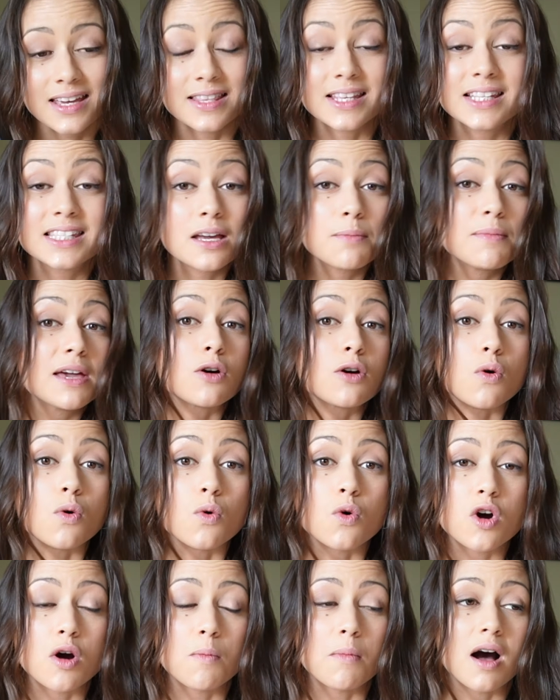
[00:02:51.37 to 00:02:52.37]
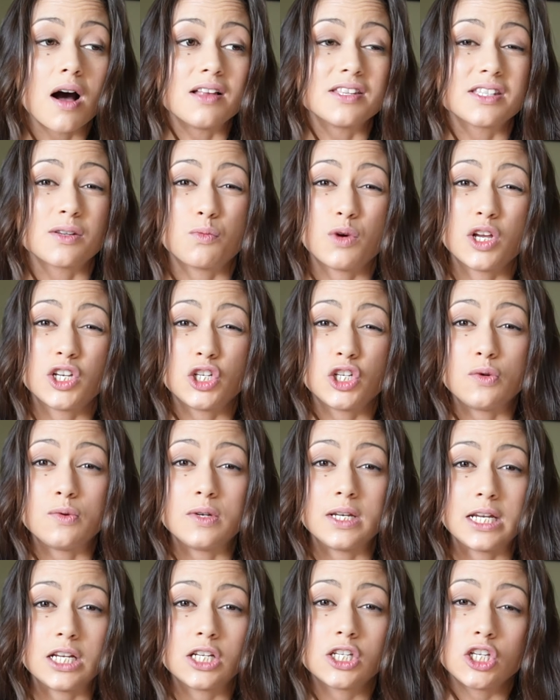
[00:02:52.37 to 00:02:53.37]
This can make all commands in which you
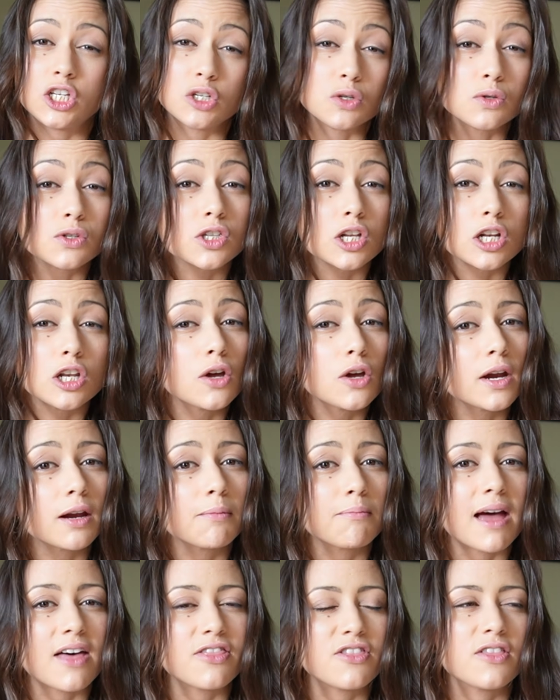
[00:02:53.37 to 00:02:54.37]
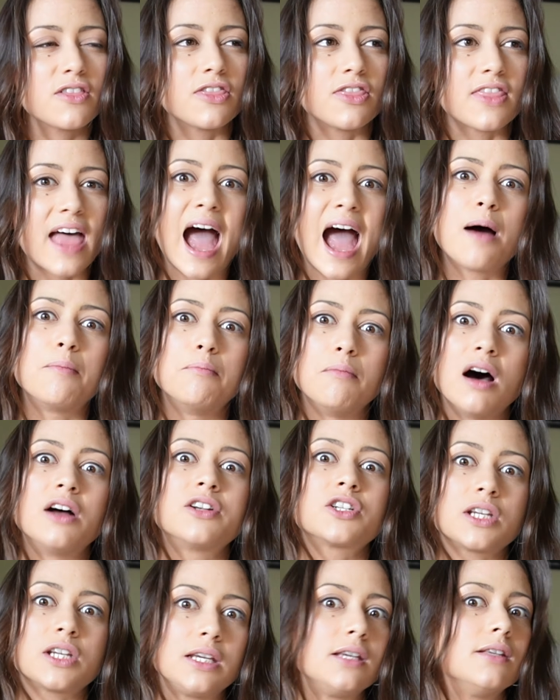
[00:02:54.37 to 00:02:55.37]
need to use the luring method that
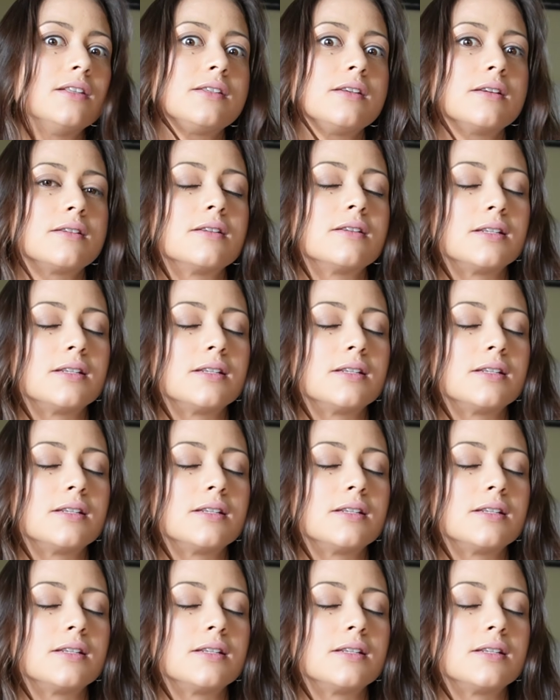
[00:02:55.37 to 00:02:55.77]
much easier to